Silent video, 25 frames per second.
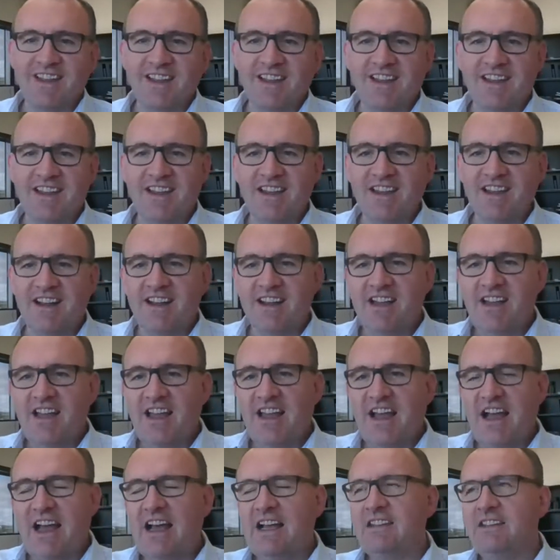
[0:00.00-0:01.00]
Yeah,
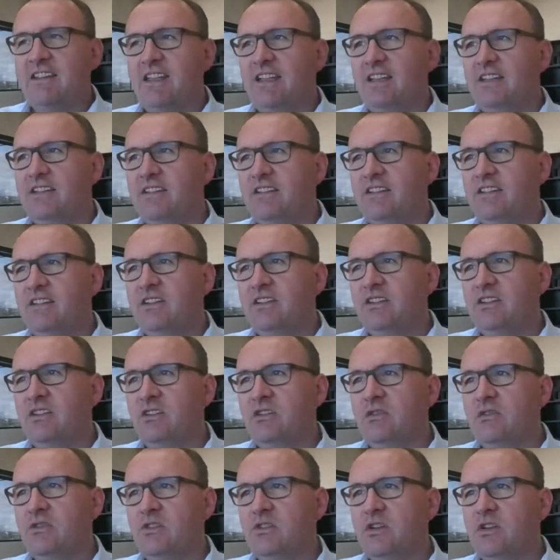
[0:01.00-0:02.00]
and then
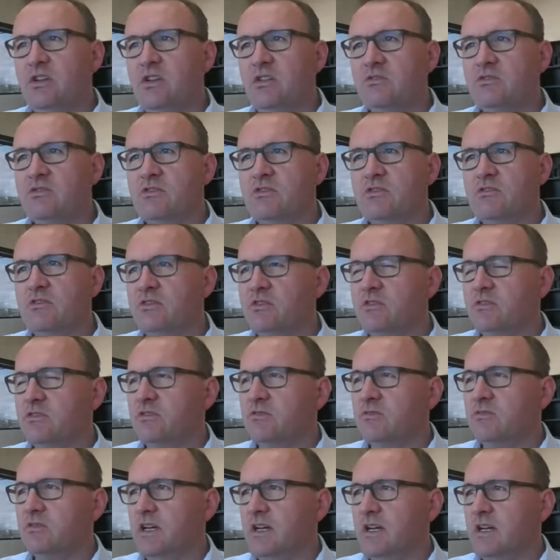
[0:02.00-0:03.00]
closer to
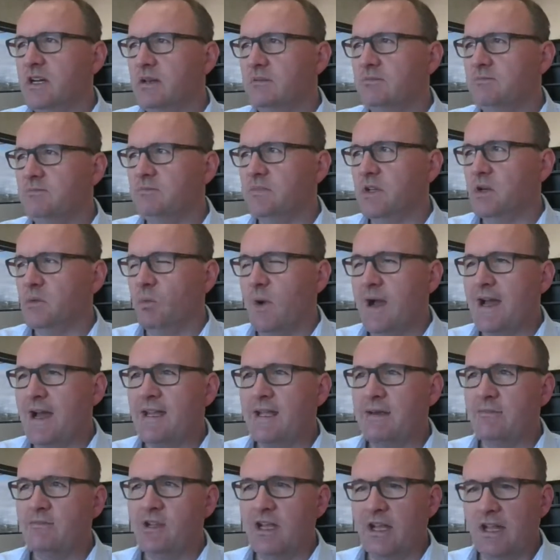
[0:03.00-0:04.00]
WAN
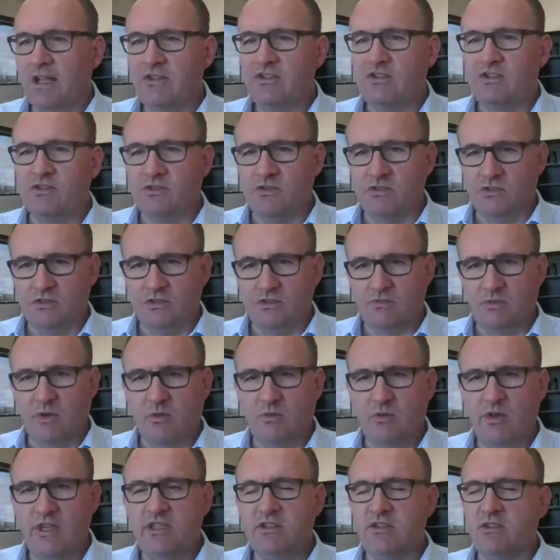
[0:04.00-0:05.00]
emulation tools, what
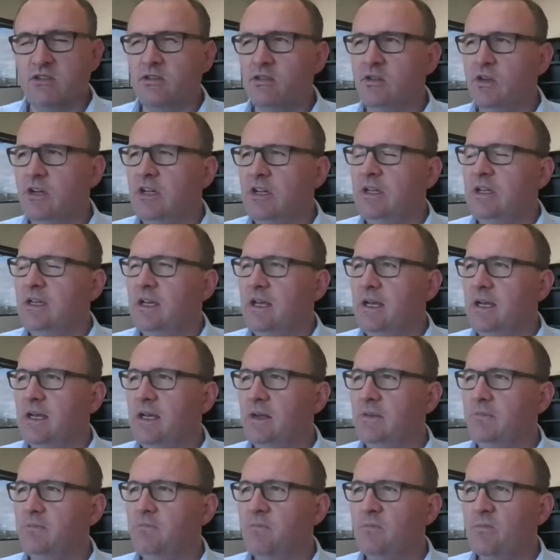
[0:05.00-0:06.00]
we do,
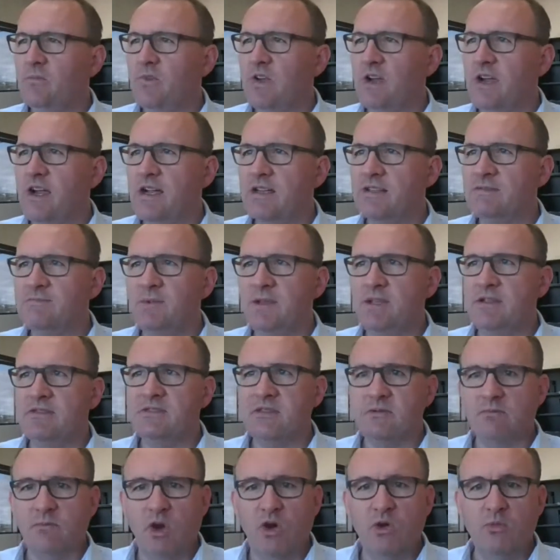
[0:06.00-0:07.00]
there has been
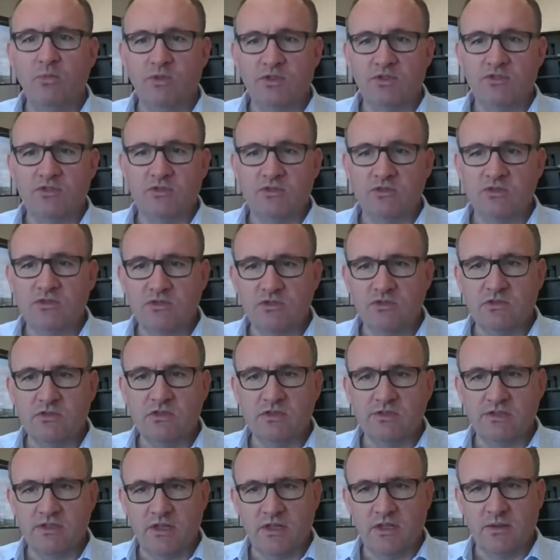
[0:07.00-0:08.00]
some open source
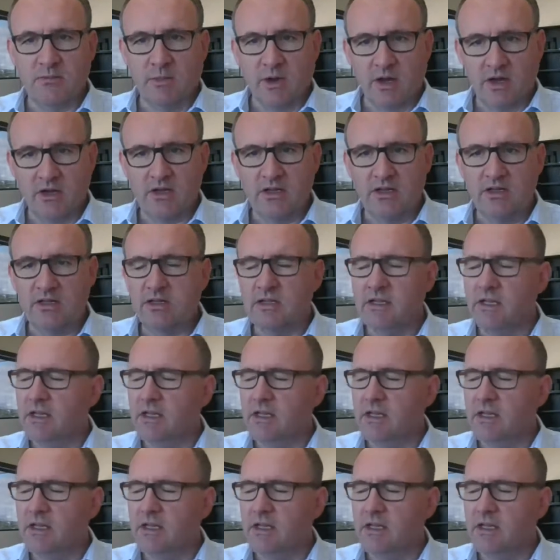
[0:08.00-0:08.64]
tools on the market,